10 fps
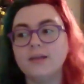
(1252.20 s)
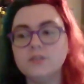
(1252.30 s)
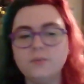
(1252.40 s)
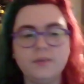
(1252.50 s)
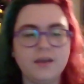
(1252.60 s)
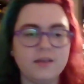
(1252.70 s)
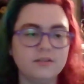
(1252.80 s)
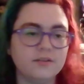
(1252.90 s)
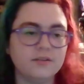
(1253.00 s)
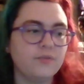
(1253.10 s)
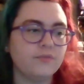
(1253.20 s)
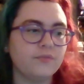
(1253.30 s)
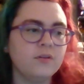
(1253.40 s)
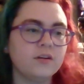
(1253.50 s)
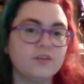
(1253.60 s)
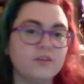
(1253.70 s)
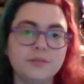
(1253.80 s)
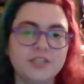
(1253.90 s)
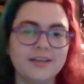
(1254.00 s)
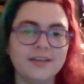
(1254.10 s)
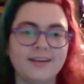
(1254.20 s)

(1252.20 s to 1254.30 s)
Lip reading: Also be on the lookout for crochet